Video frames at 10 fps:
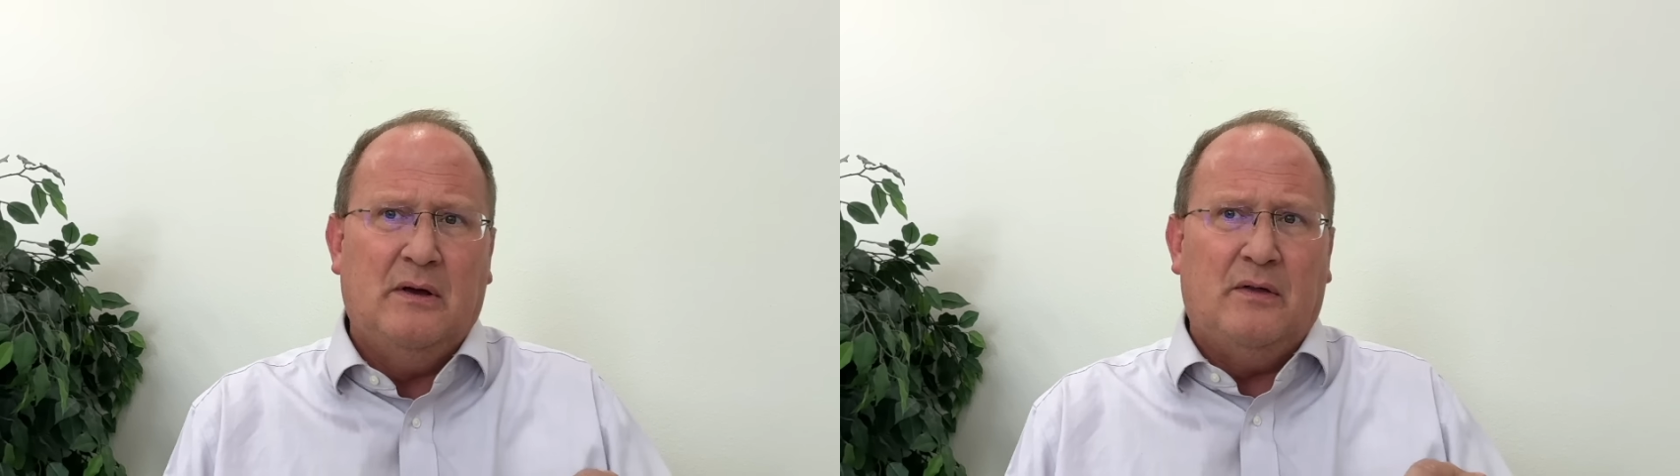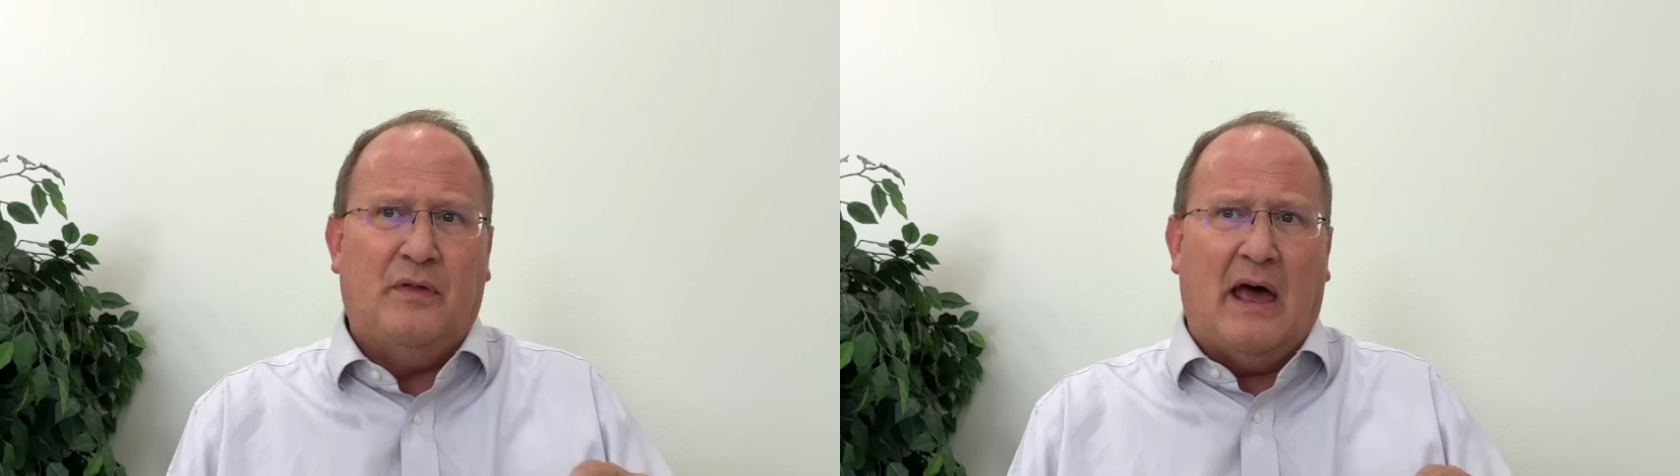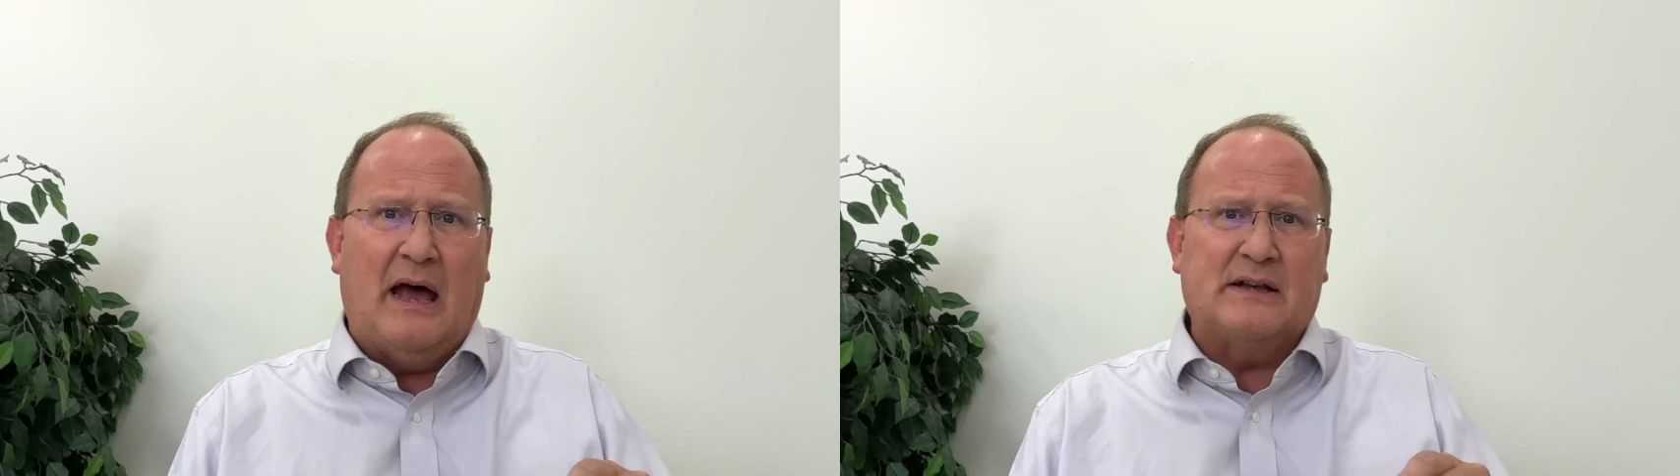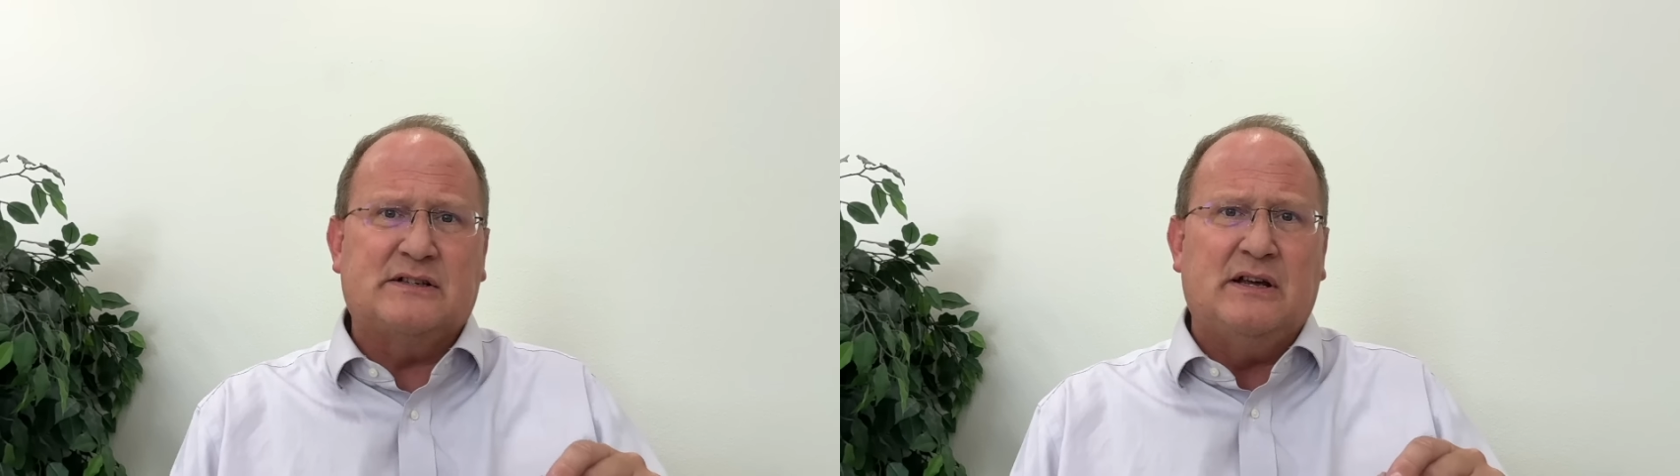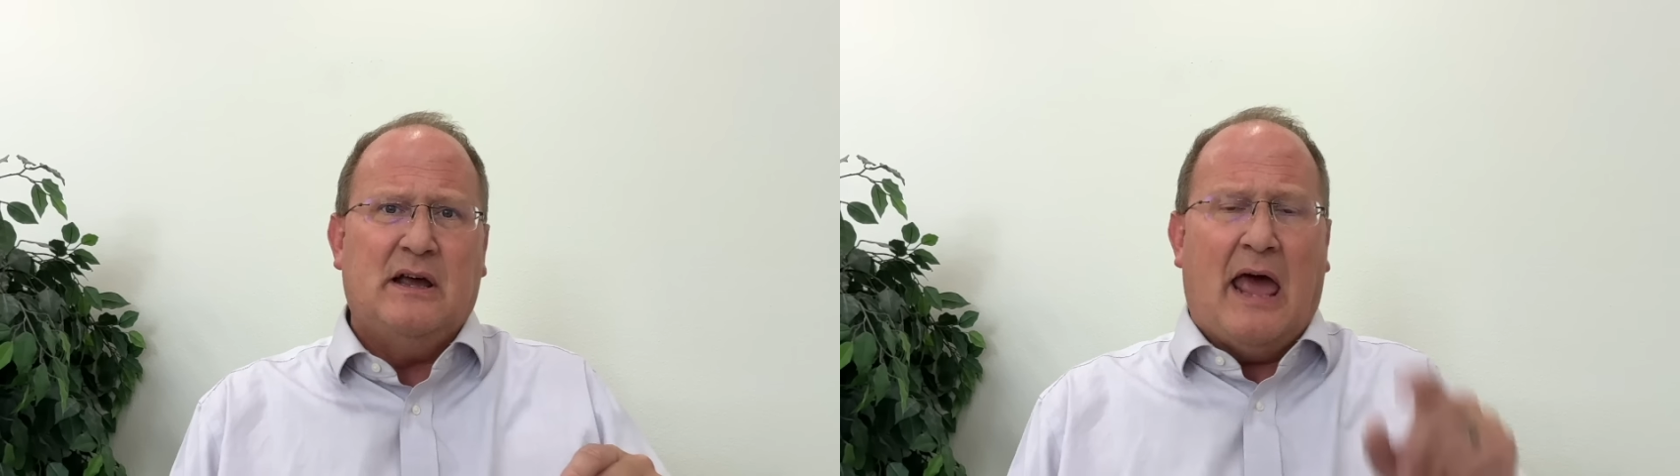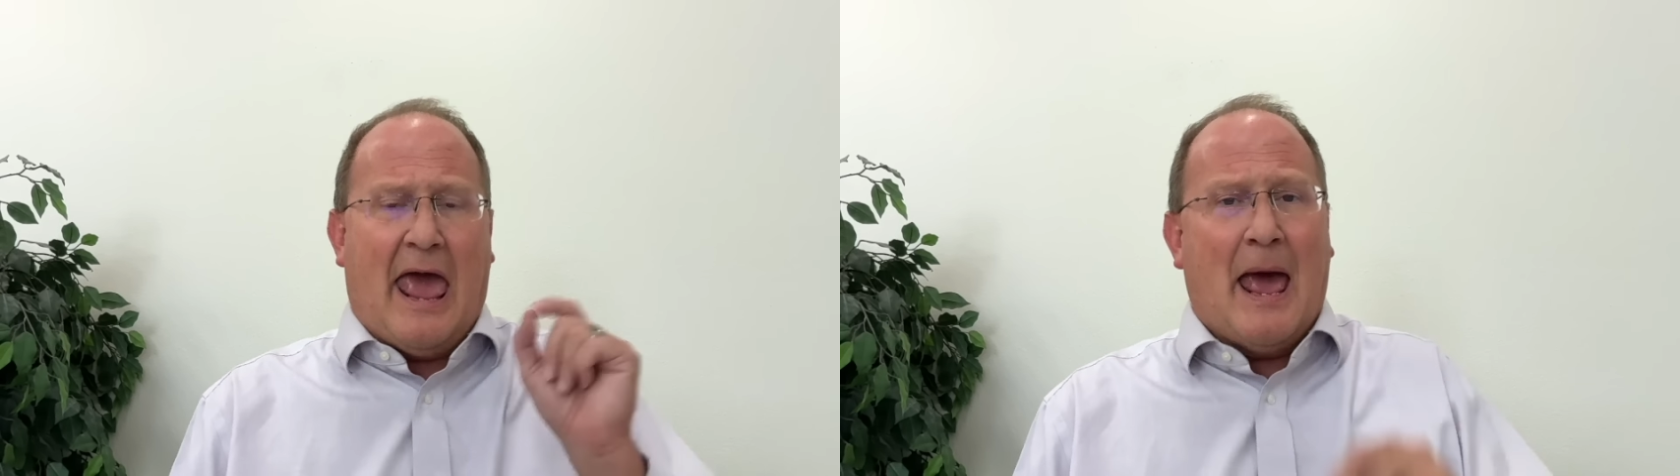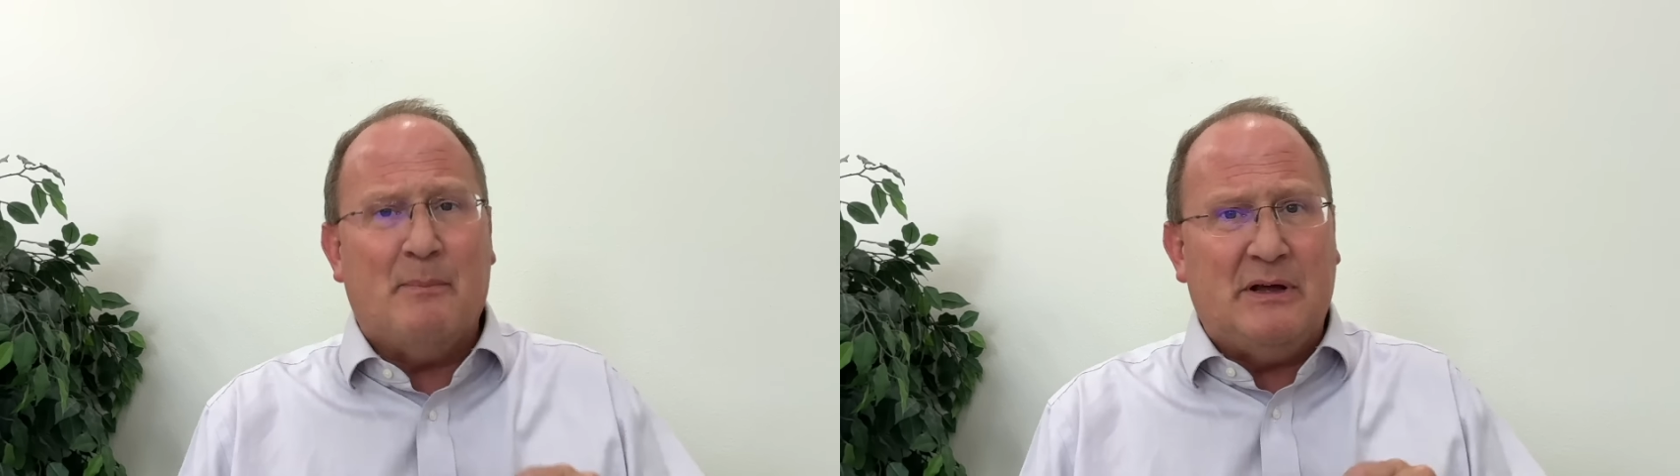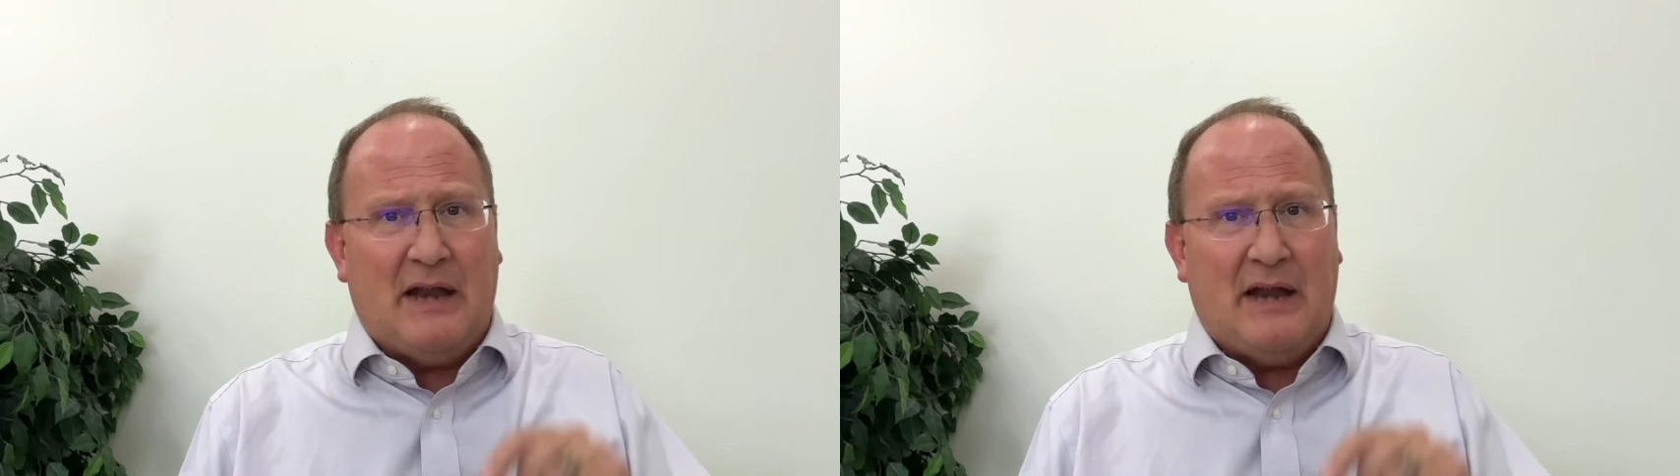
that Ammon